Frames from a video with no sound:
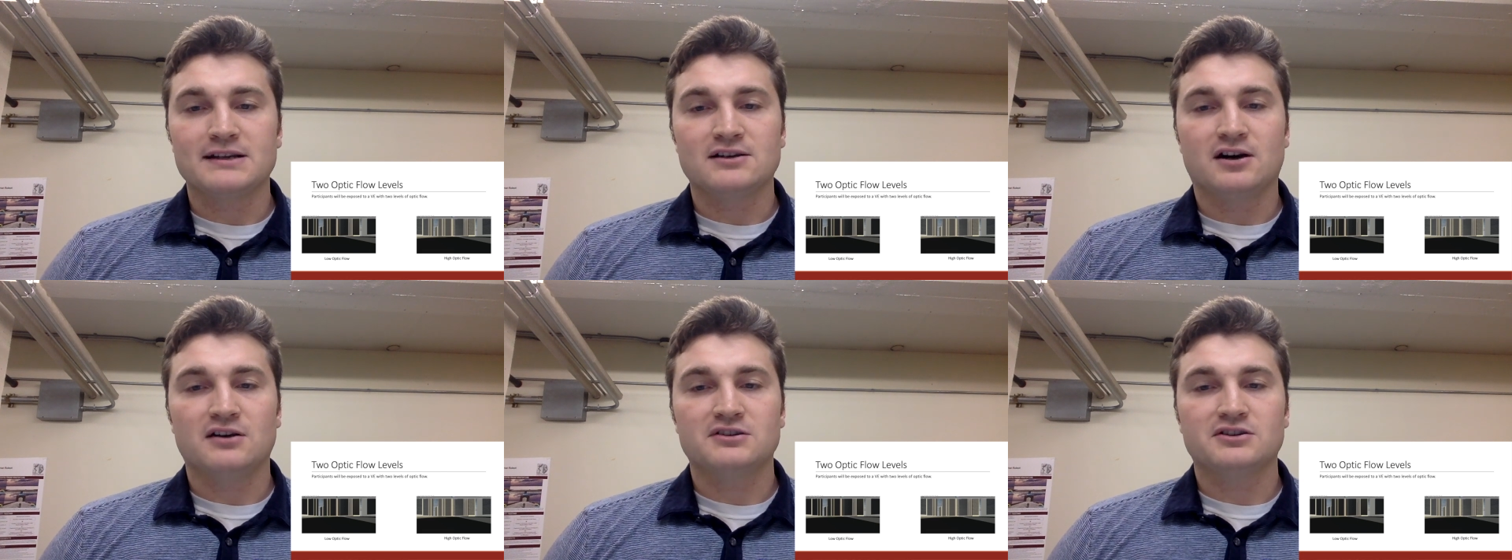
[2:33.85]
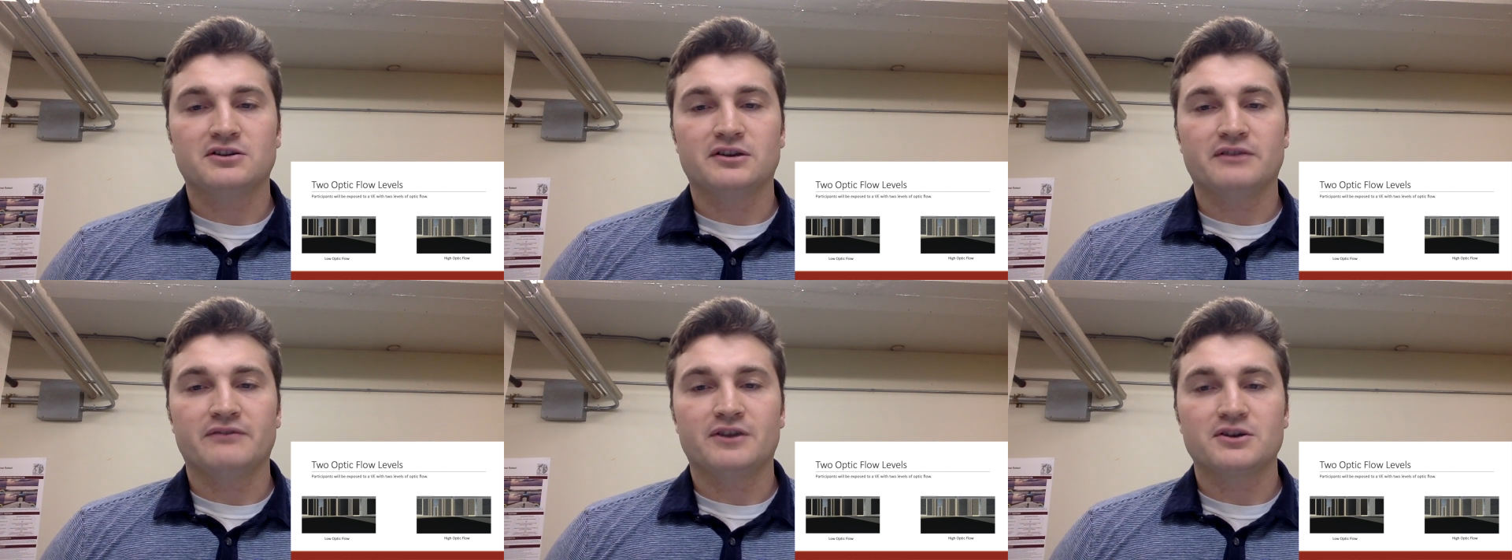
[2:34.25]
to
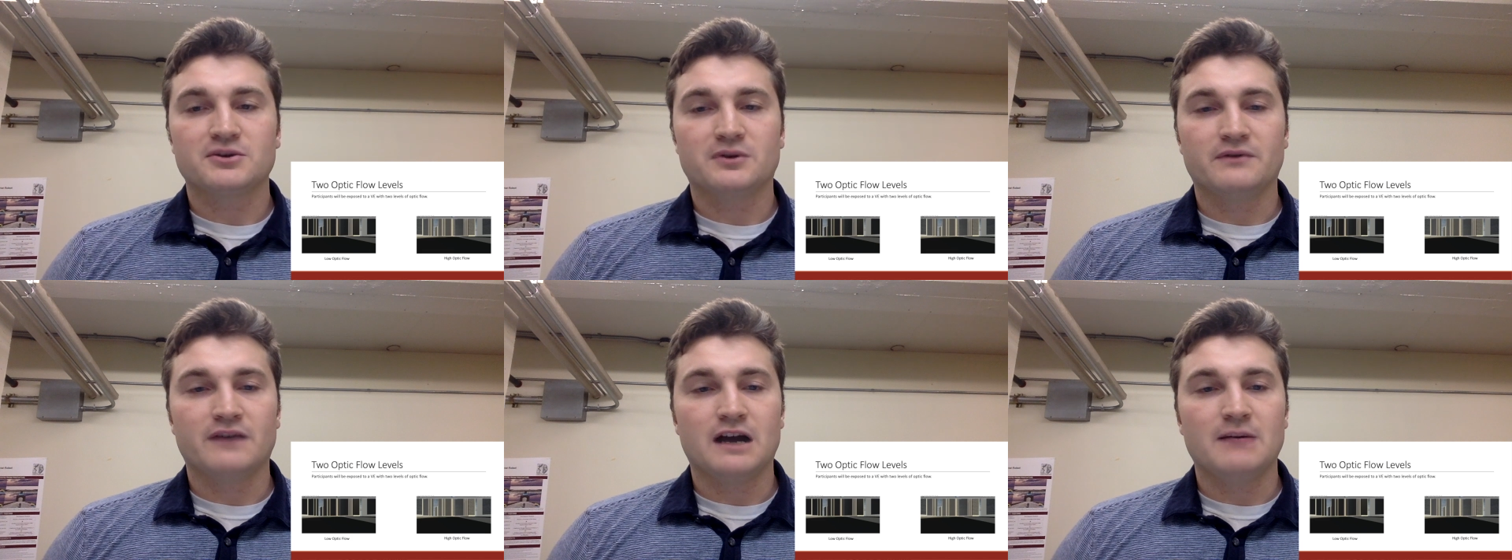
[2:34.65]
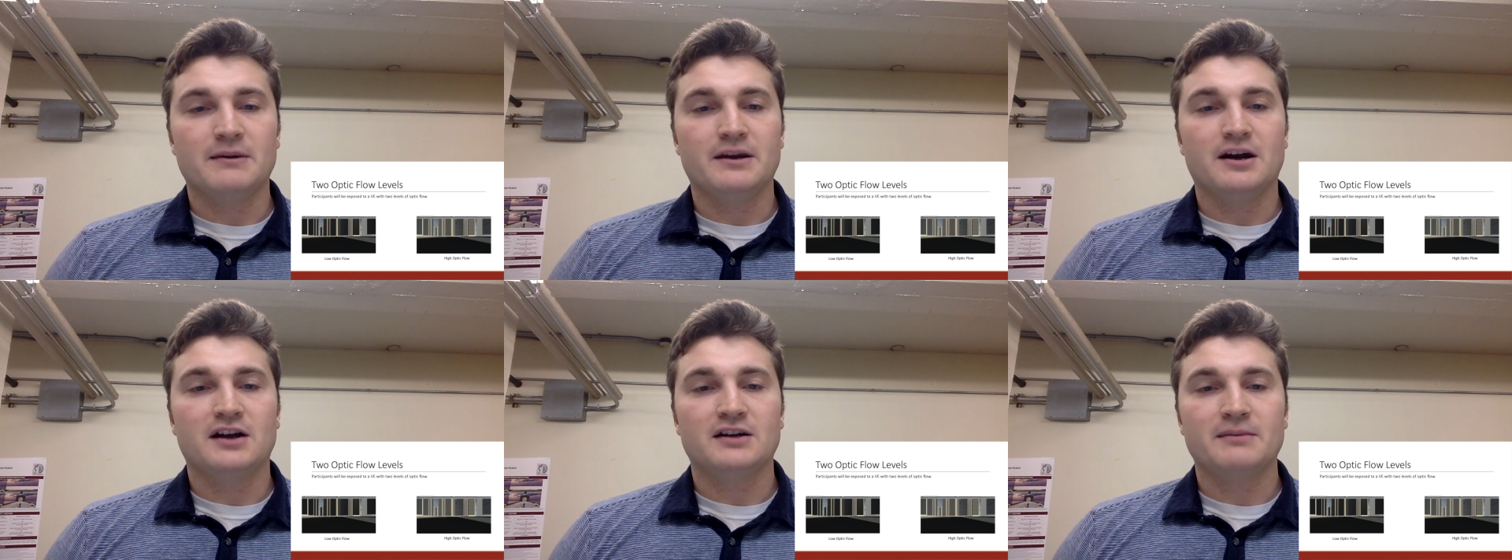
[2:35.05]
alter the virtual
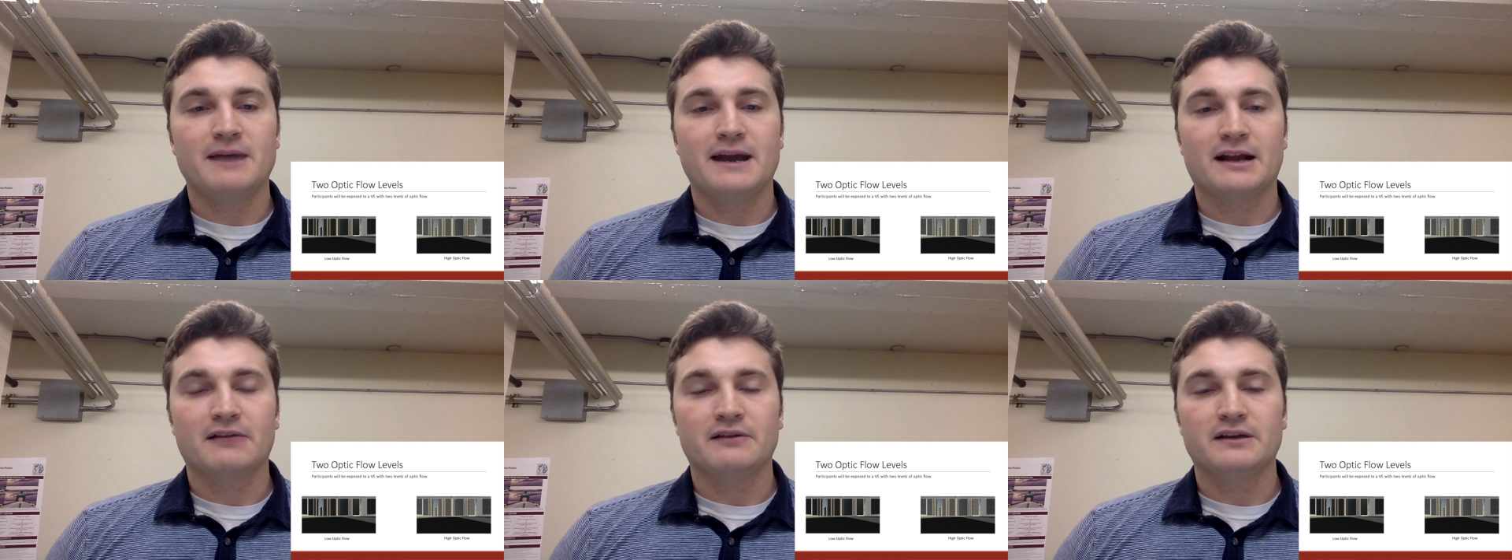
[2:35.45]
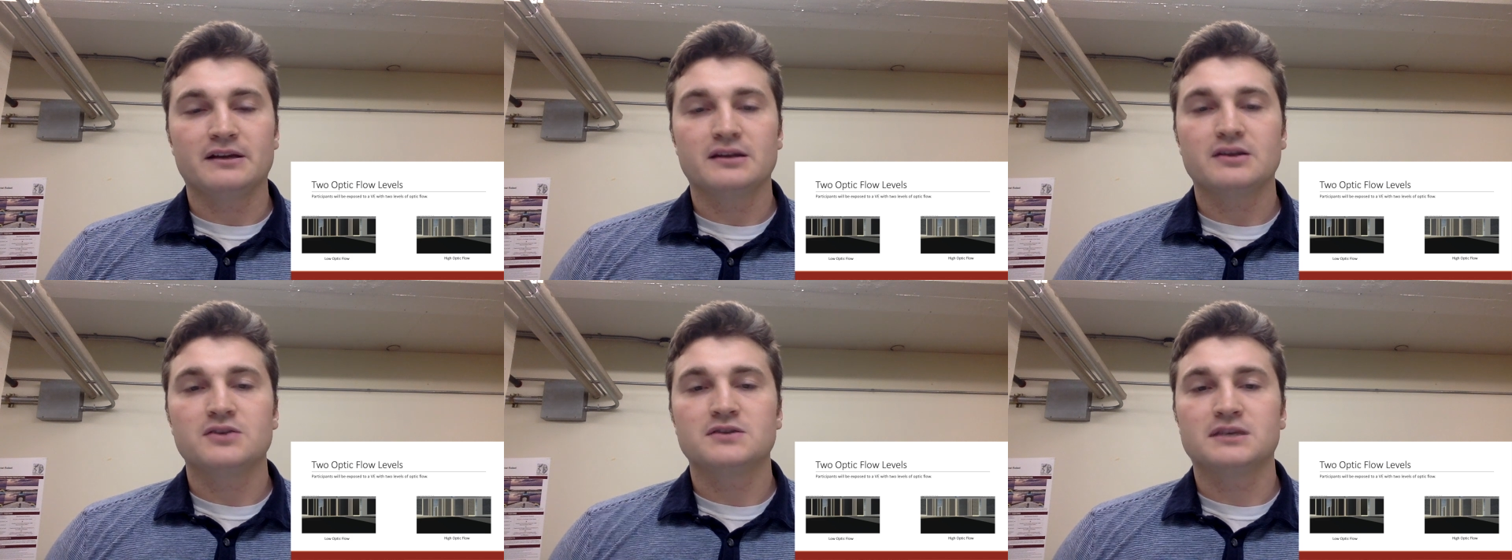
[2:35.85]
environment
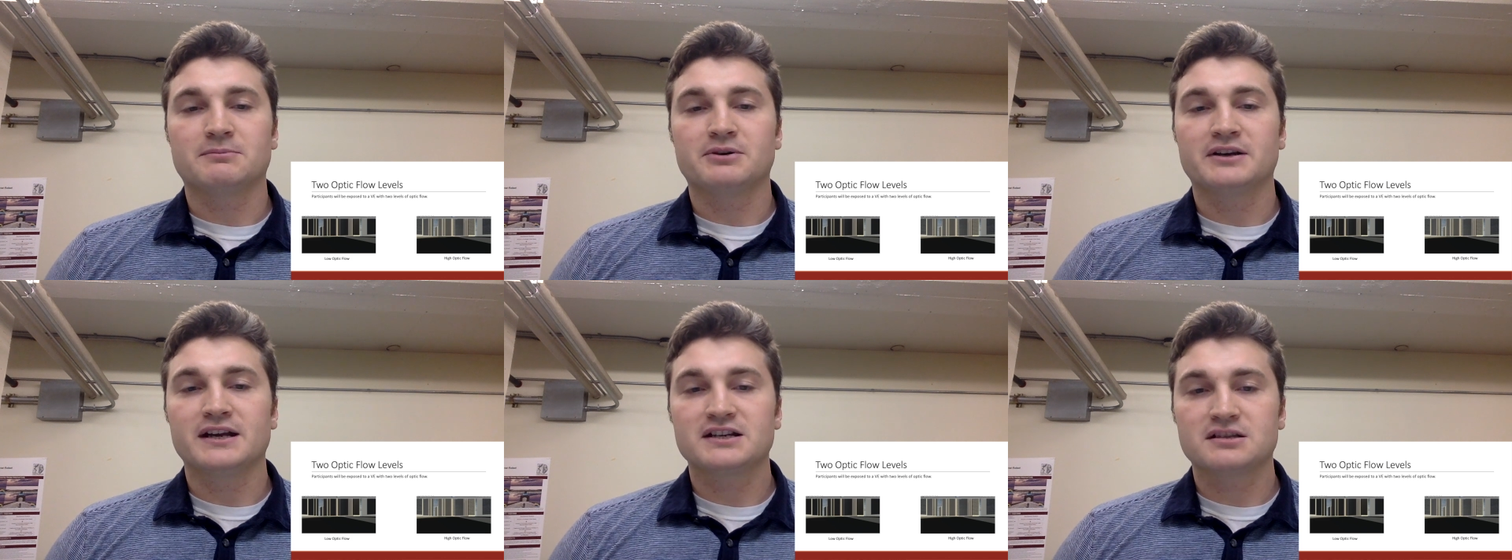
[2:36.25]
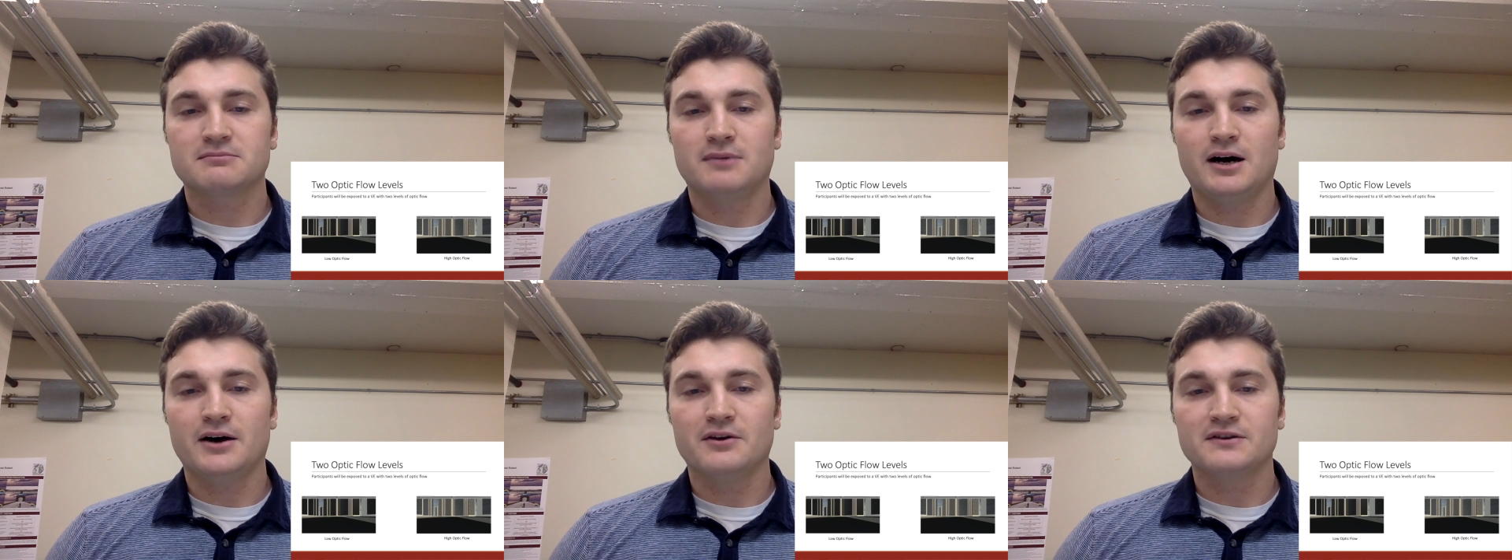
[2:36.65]
automatically using
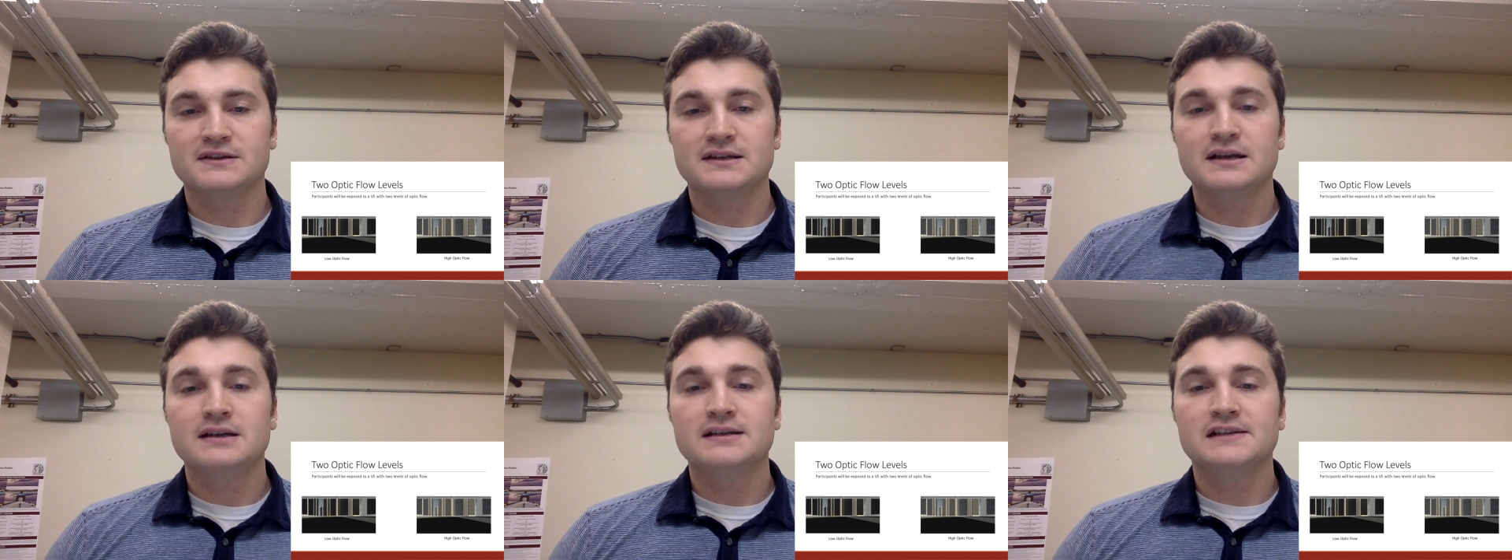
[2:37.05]
prediction models